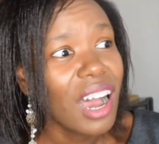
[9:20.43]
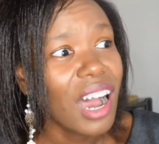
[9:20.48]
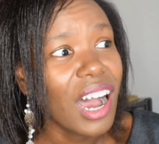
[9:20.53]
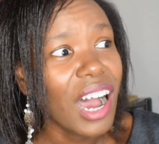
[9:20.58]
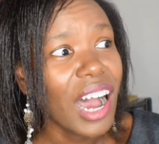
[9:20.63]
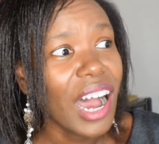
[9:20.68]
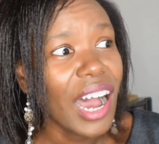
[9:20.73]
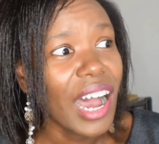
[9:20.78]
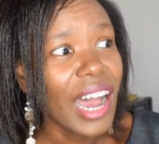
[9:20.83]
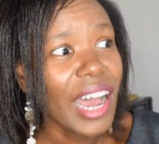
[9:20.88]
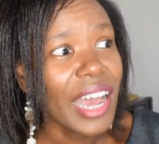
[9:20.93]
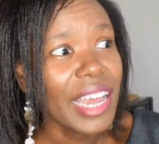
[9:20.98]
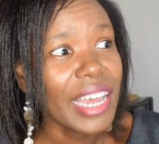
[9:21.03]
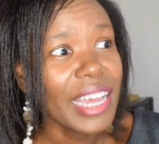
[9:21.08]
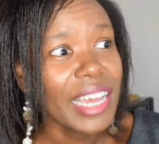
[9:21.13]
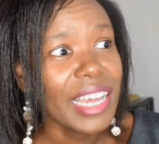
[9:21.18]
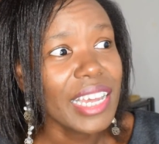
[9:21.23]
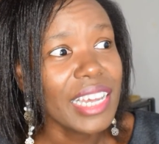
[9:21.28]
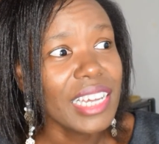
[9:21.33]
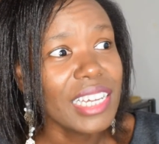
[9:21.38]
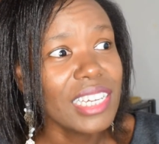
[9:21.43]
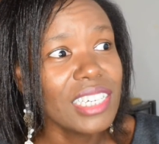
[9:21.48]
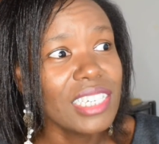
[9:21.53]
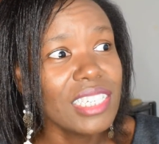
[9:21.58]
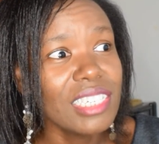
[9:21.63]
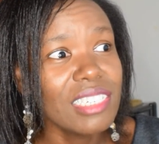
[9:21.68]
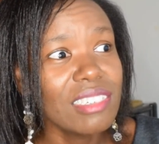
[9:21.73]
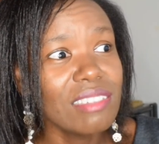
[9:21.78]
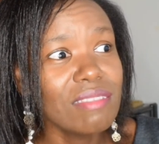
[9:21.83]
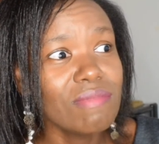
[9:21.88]

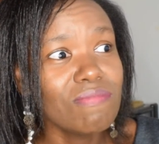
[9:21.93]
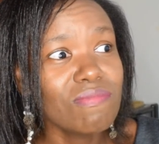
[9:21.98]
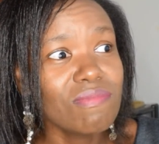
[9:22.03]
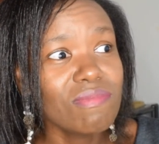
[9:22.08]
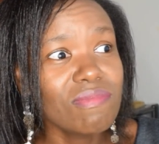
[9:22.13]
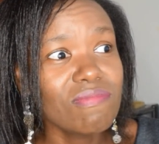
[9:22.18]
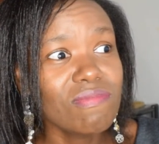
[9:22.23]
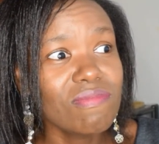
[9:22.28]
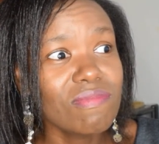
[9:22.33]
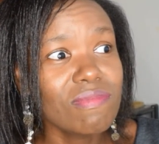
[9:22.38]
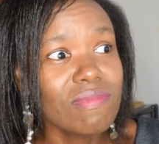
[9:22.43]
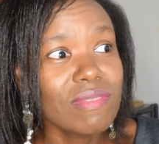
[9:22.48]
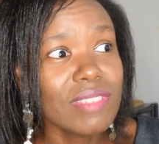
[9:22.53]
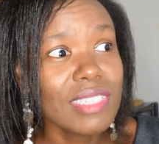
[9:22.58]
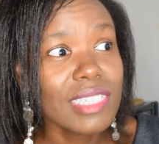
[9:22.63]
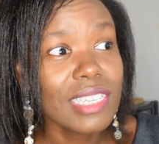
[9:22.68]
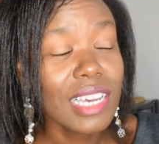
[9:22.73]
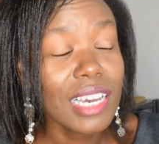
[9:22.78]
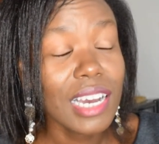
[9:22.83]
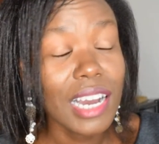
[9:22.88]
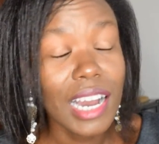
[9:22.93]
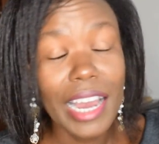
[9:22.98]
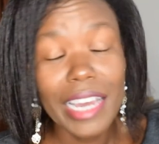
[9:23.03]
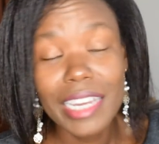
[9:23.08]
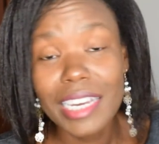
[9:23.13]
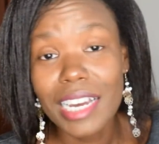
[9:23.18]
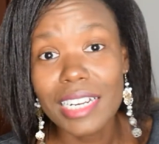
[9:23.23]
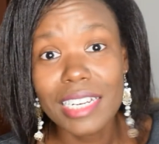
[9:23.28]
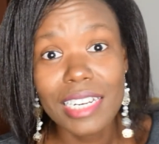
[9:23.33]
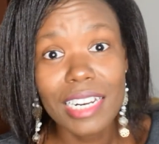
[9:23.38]
I
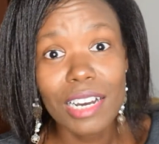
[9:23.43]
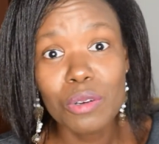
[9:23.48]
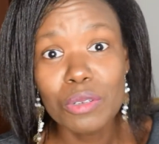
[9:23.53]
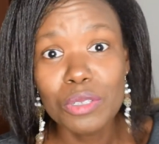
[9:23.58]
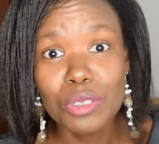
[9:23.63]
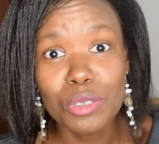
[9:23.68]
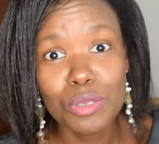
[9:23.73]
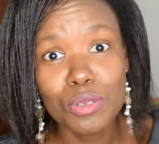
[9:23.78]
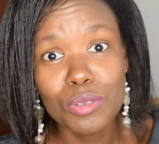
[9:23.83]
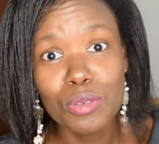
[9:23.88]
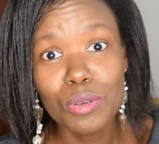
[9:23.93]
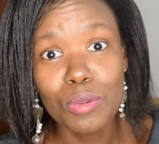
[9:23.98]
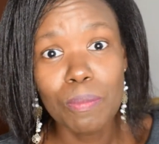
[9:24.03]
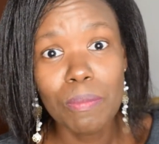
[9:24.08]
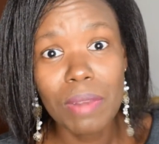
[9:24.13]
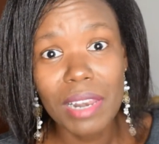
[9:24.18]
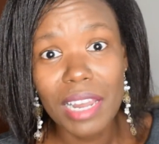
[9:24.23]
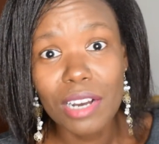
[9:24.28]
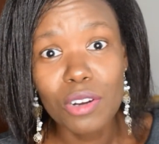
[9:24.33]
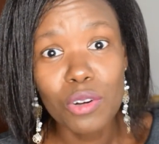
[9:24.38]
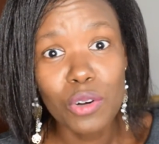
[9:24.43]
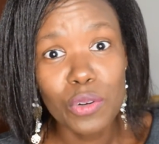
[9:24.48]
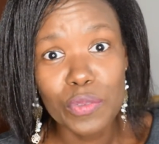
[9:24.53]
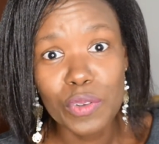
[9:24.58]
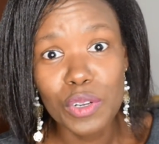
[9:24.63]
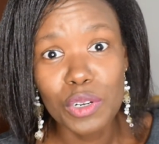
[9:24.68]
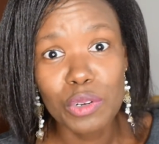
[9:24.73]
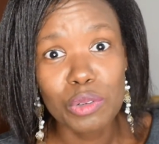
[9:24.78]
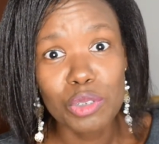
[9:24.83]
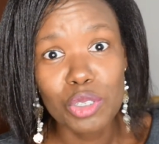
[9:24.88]
can now do black coffee,
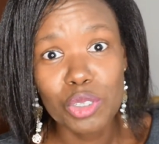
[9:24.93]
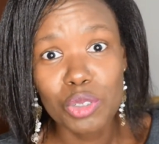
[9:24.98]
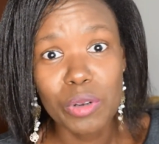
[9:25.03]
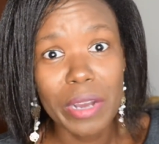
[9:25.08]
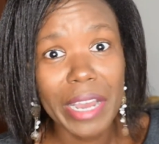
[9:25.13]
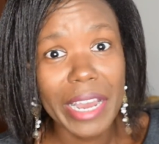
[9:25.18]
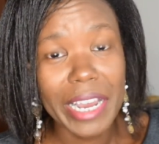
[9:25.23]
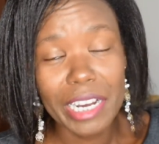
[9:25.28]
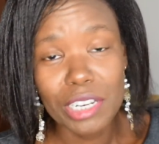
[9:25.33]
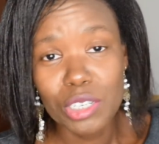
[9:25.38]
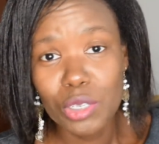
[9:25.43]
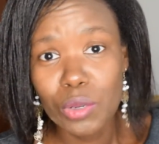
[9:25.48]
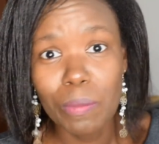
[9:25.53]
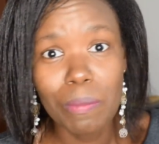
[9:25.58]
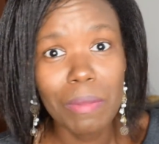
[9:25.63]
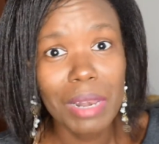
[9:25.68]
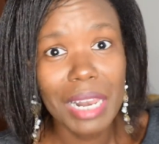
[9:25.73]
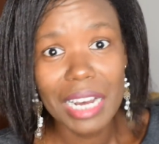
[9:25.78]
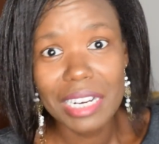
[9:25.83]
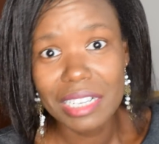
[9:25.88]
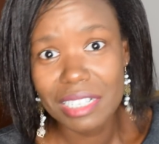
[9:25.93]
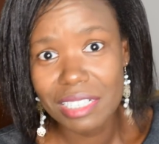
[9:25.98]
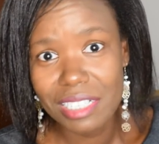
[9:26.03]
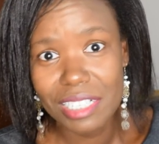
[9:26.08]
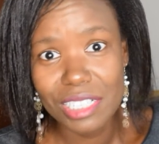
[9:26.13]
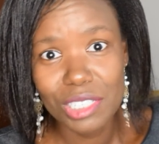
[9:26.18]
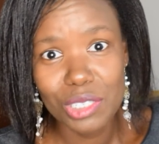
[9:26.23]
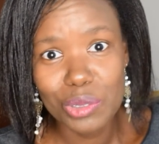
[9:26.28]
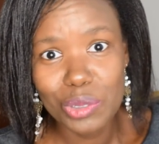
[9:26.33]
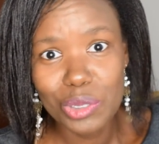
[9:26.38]
no sugar. I can do black tea,
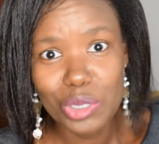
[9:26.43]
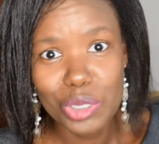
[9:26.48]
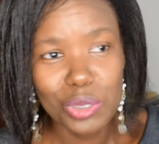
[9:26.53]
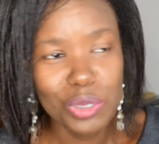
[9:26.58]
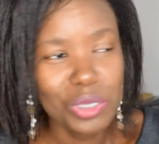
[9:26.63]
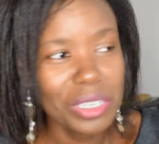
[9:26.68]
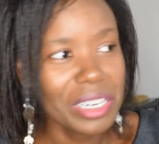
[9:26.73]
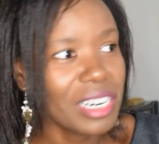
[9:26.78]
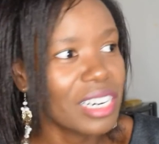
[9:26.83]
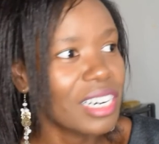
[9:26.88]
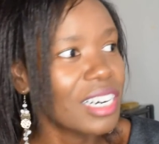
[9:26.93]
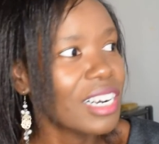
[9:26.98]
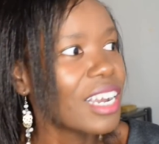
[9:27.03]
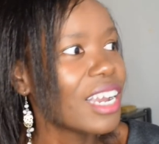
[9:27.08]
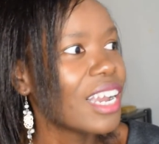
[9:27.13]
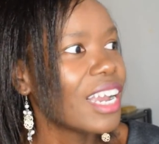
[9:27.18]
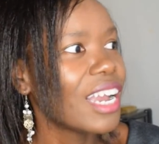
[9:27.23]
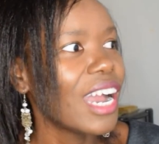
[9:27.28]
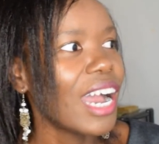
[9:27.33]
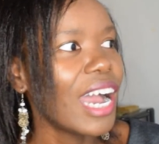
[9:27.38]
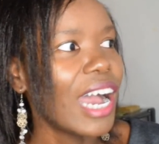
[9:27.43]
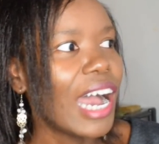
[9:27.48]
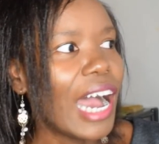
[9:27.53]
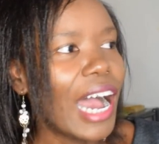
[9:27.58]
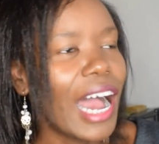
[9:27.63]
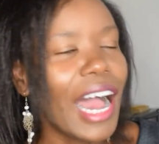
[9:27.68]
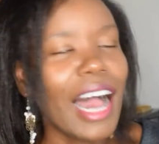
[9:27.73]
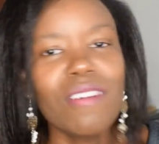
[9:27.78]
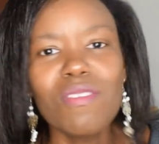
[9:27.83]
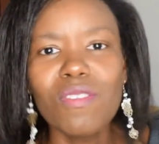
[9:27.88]
no sugar.
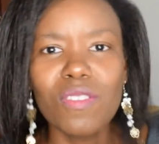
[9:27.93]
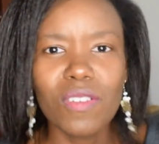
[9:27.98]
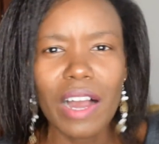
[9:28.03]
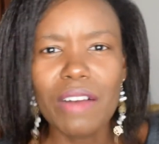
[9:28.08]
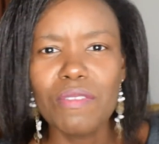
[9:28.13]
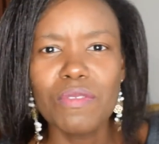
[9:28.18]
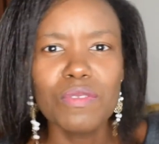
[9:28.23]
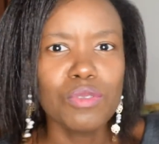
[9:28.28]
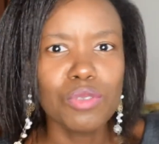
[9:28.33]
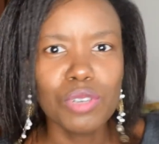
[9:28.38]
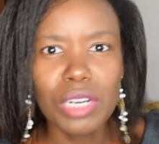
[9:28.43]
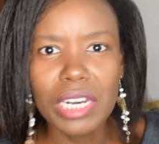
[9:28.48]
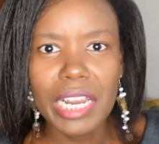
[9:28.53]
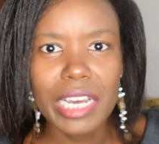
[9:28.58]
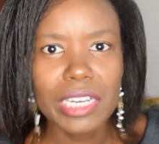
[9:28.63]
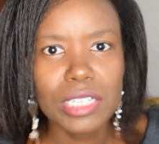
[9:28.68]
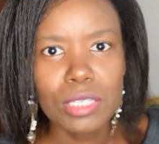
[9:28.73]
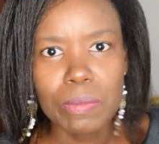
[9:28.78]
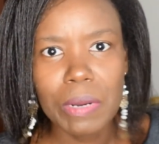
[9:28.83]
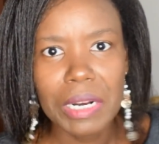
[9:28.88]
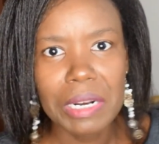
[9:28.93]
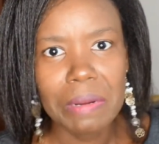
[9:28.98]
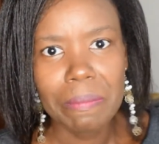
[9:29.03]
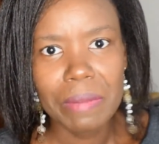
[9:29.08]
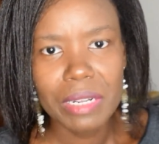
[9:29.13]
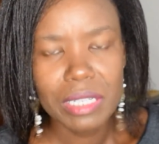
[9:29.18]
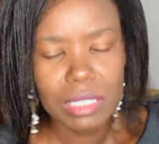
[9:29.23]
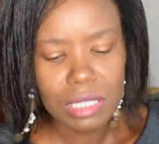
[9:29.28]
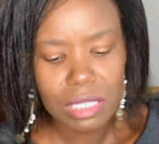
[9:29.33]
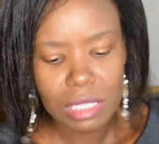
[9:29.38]
I've really
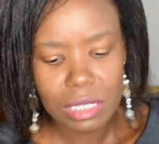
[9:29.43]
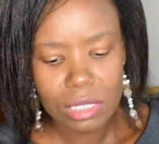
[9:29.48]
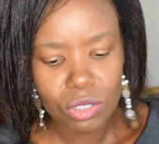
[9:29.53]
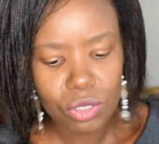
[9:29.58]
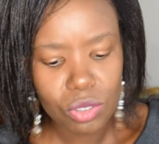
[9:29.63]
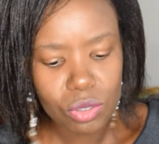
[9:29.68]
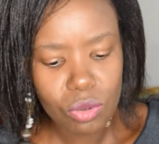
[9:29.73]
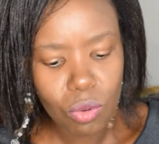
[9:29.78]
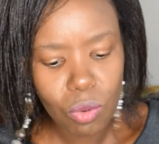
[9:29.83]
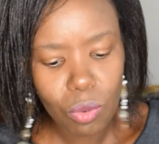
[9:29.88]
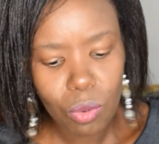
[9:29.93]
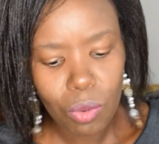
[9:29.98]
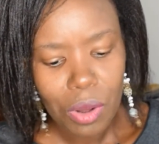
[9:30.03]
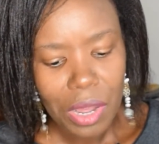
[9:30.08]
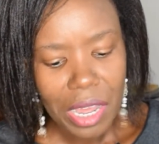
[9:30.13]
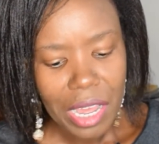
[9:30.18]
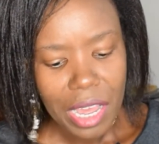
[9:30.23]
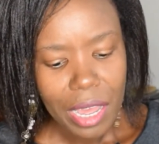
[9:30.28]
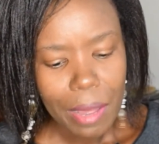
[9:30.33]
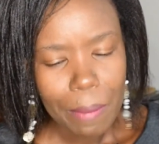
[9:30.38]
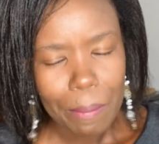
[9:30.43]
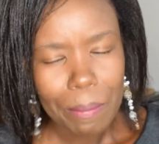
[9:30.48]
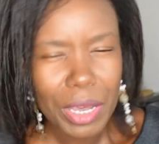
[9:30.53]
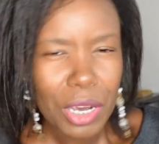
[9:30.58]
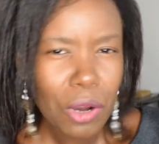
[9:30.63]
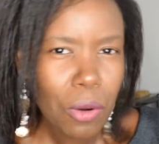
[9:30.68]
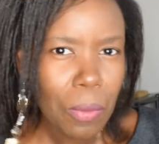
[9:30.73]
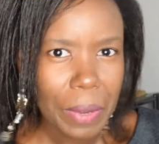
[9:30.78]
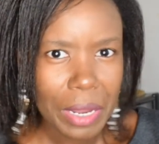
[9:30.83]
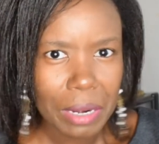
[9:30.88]
experimented. So being
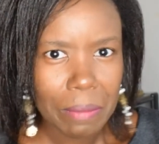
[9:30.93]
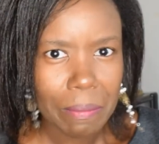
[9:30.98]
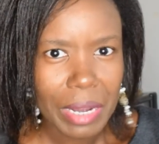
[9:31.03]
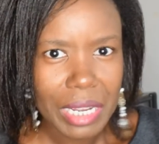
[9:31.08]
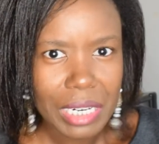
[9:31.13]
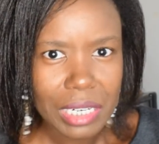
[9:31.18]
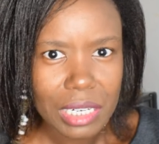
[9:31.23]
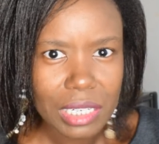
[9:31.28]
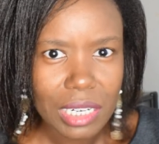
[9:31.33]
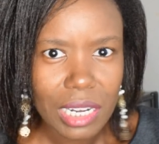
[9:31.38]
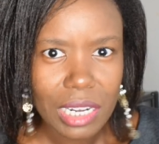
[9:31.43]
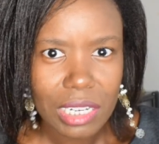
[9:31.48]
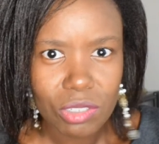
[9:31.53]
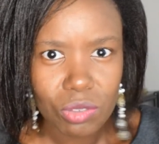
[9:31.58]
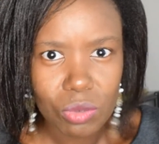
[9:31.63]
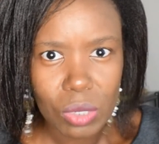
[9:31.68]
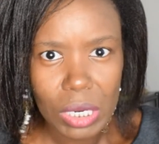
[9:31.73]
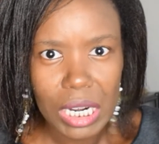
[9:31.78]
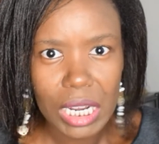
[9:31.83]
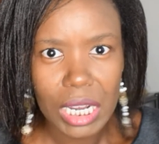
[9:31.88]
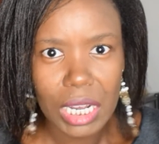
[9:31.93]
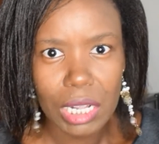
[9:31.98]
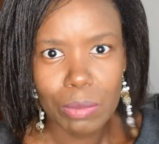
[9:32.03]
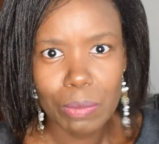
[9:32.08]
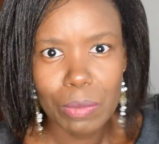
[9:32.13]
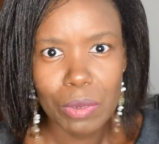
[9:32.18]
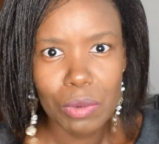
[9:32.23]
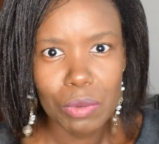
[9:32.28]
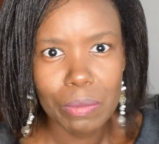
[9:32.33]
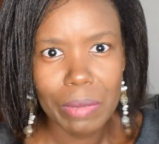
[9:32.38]
open-minded has really helped
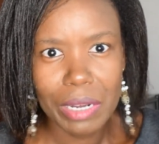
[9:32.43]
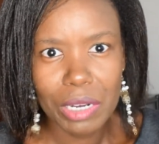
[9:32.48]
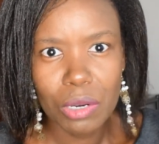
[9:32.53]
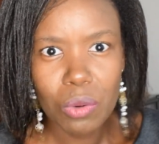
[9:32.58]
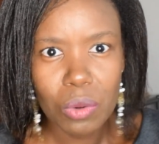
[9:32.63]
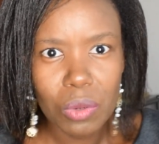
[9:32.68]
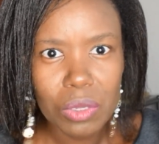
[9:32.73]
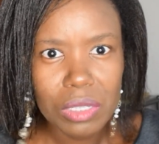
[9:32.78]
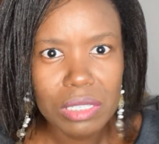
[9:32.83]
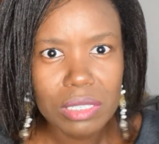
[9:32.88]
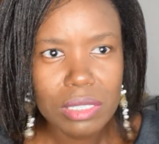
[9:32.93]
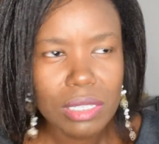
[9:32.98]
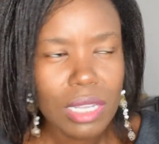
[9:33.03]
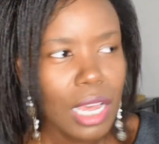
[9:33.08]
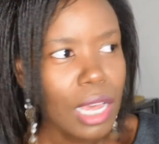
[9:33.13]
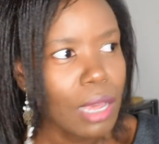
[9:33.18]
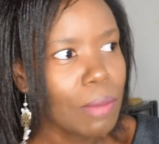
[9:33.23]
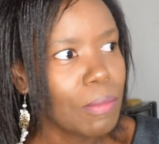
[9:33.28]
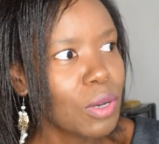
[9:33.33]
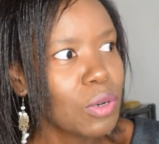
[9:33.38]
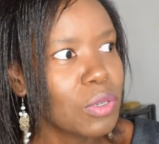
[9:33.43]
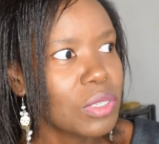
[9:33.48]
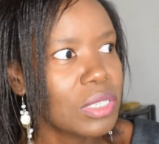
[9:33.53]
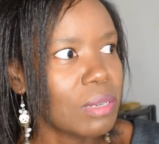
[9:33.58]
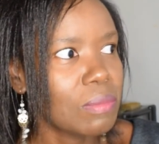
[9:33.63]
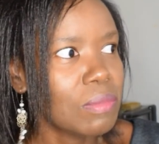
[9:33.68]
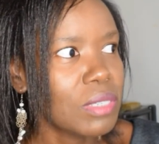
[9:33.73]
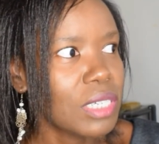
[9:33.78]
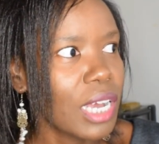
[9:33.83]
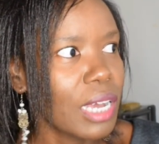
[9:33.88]
me with my goals, because
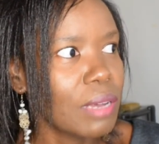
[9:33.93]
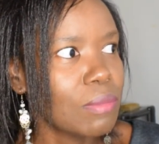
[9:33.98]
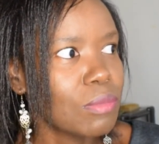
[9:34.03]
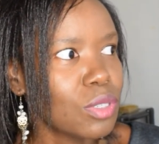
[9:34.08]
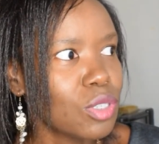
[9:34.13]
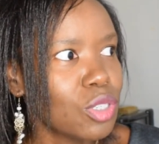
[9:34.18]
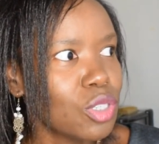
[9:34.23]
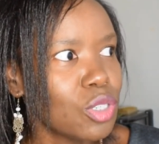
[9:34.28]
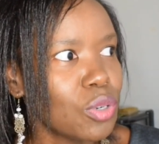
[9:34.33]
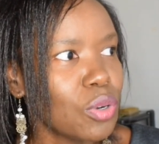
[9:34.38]
sometimes